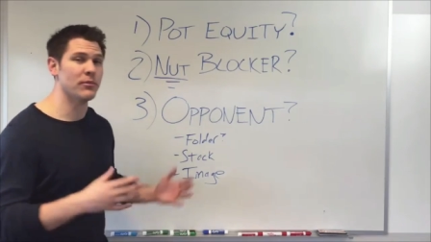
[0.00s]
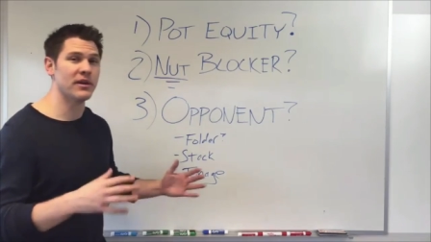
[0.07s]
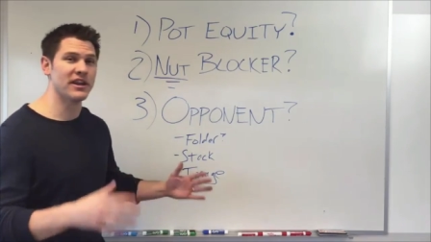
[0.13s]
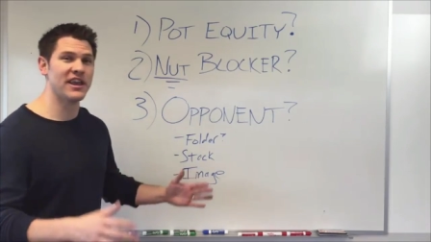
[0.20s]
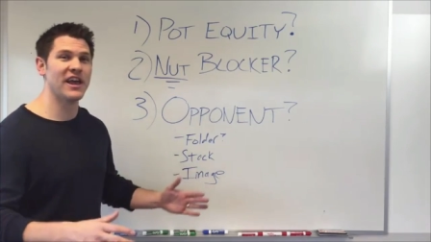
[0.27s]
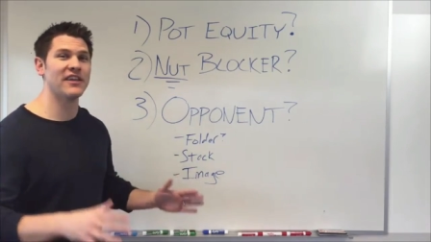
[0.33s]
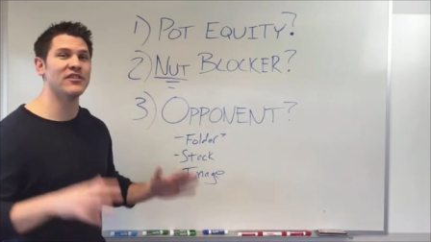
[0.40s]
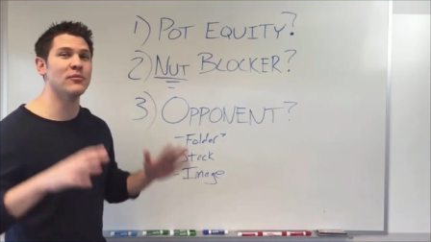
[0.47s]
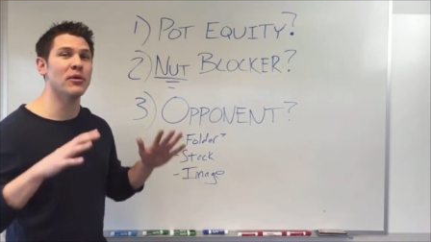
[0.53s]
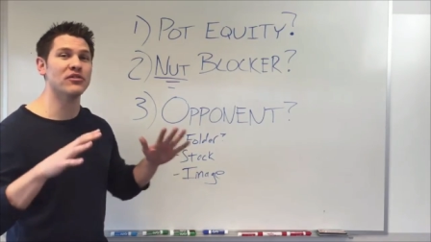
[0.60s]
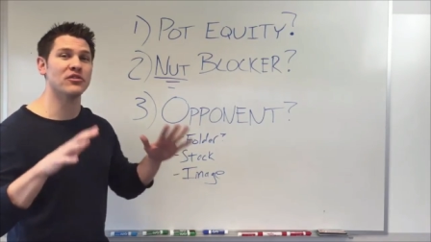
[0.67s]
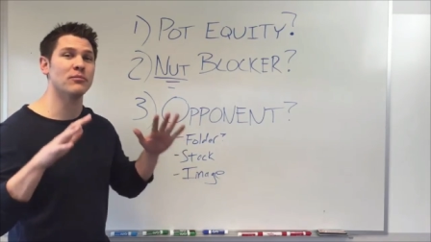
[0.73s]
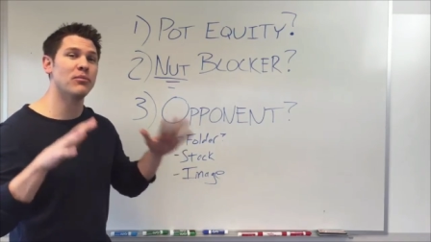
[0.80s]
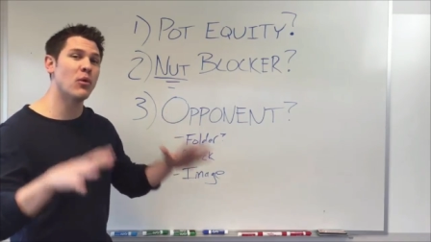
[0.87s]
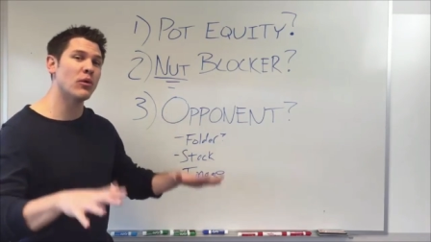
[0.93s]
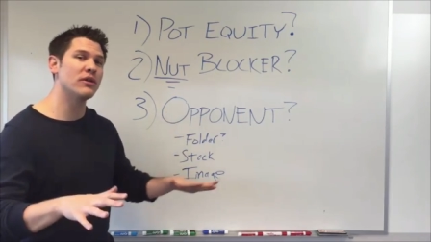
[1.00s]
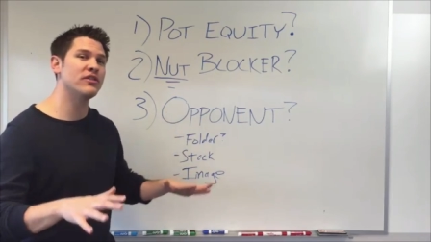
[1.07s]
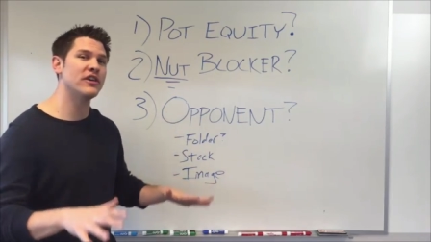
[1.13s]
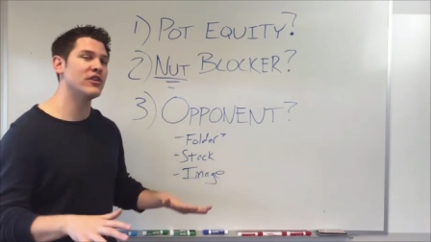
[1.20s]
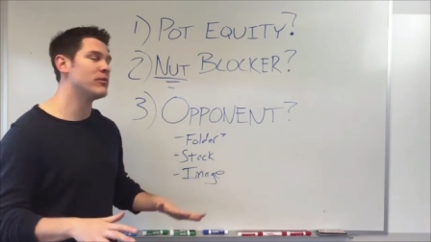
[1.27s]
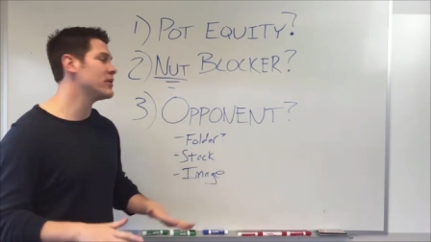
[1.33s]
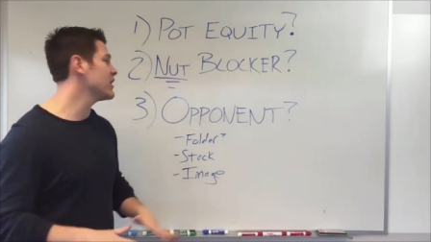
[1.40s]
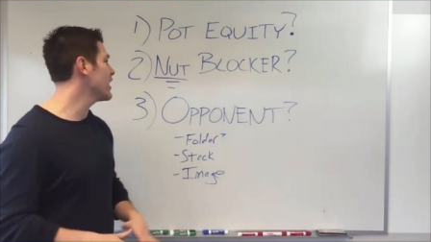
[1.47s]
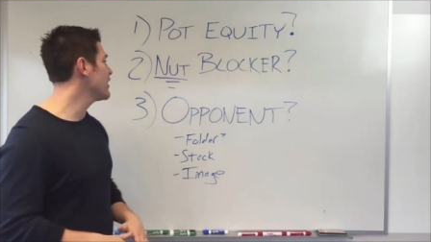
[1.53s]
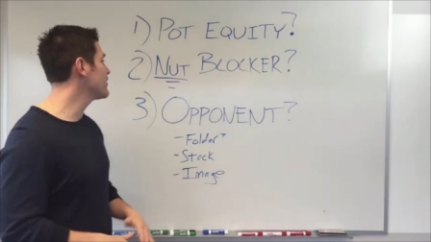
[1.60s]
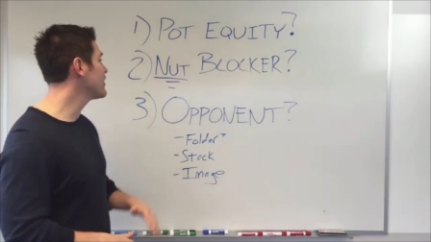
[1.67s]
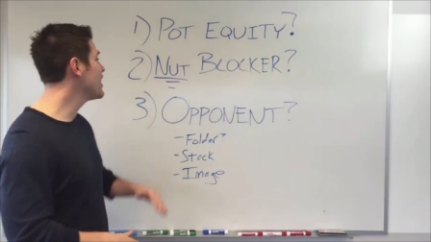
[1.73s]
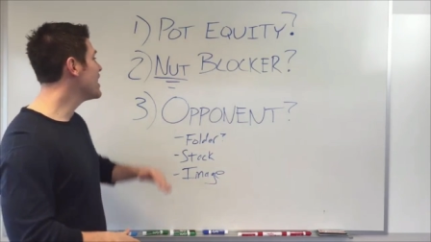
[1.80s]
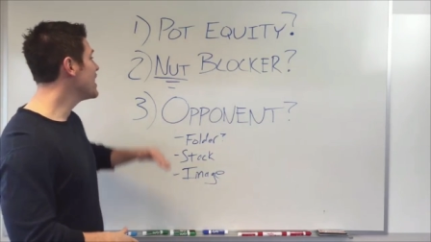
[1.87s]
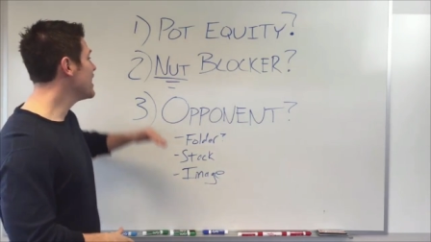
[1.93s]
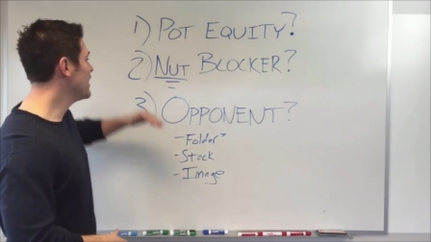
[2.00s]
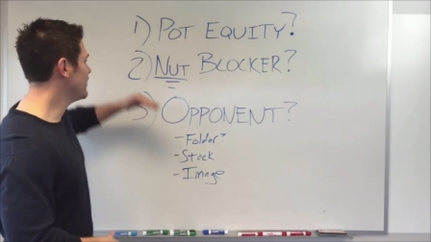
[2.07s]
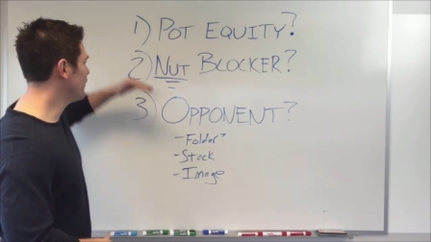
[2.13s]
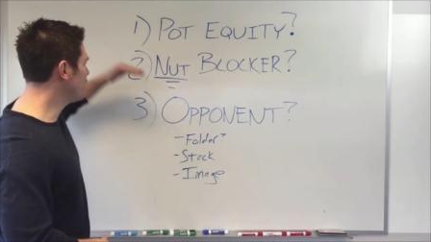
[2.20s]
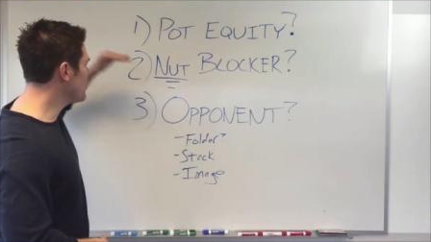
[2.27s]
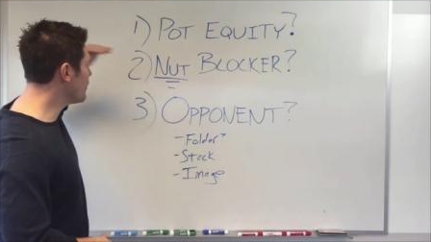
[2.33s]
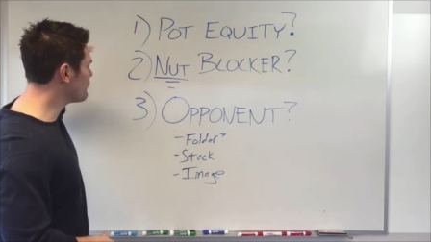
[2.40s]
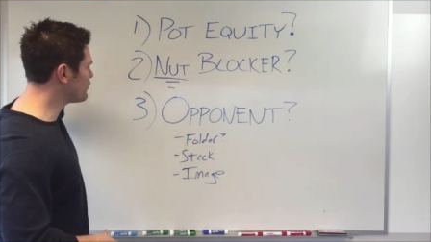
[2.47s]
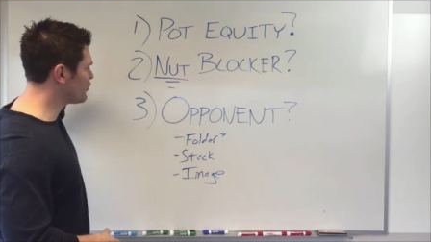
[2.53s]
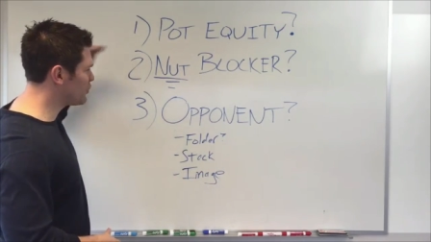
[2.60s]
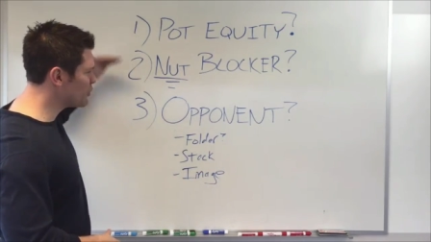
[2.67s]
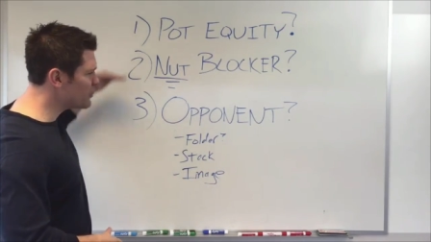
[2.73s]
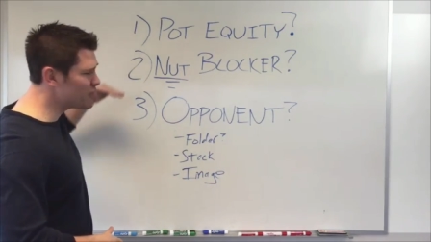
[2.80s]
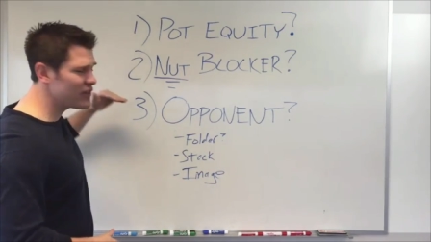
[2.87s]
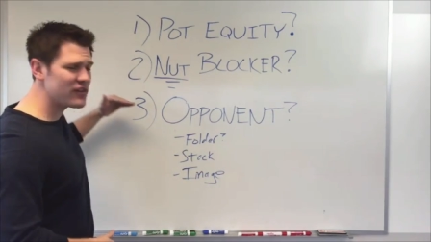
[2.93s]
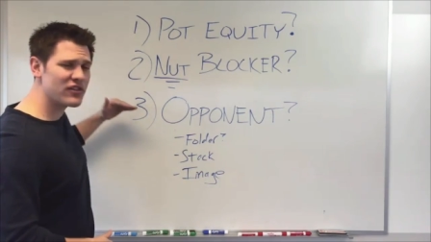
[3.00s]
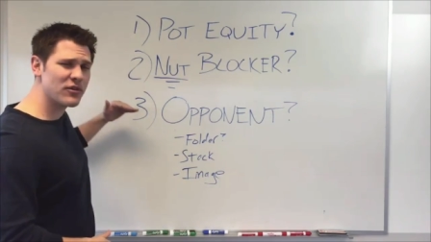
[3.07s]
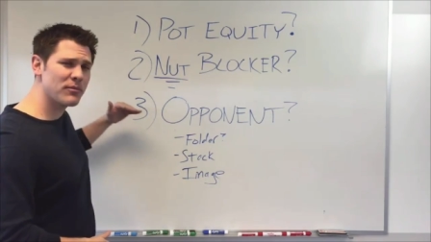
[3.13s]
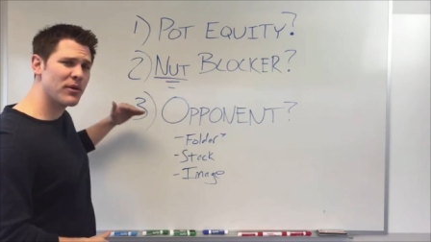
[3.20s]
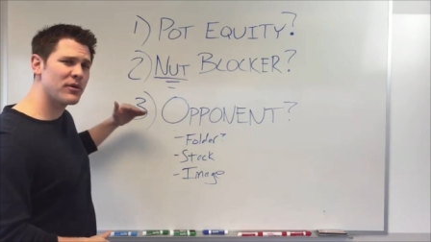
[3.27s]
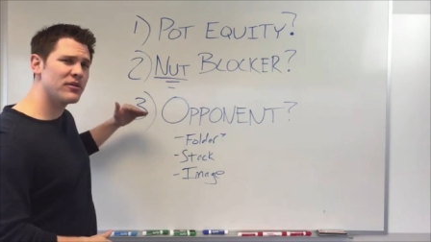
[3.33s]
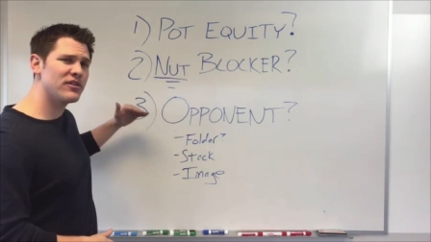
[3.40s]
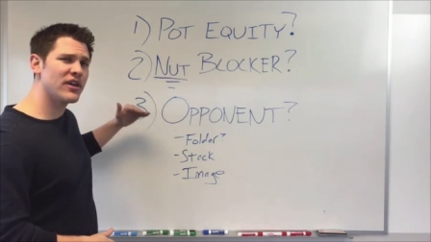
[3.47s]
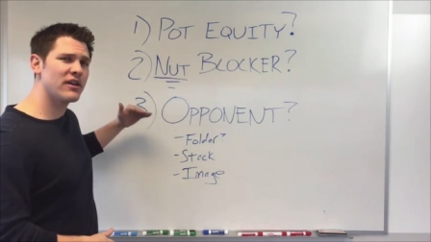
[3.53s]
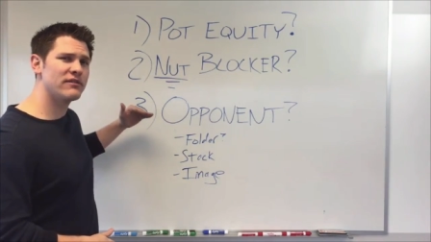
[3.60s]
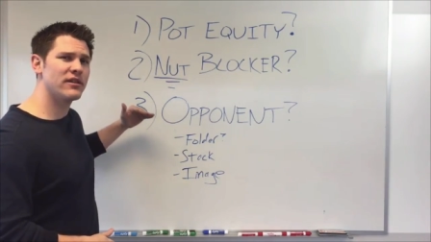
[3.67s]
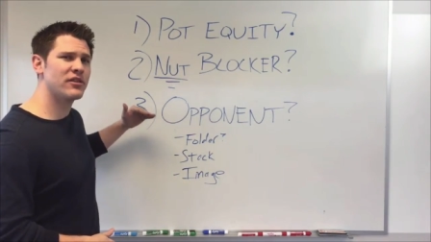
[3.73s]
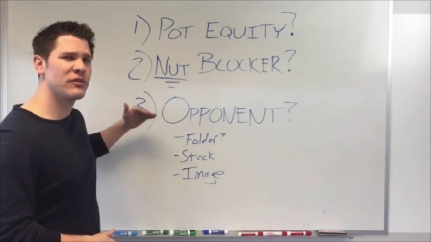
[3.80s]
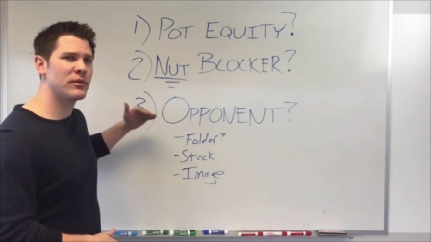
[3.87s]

But again, the most important thing to realize is if you have two of these components out of the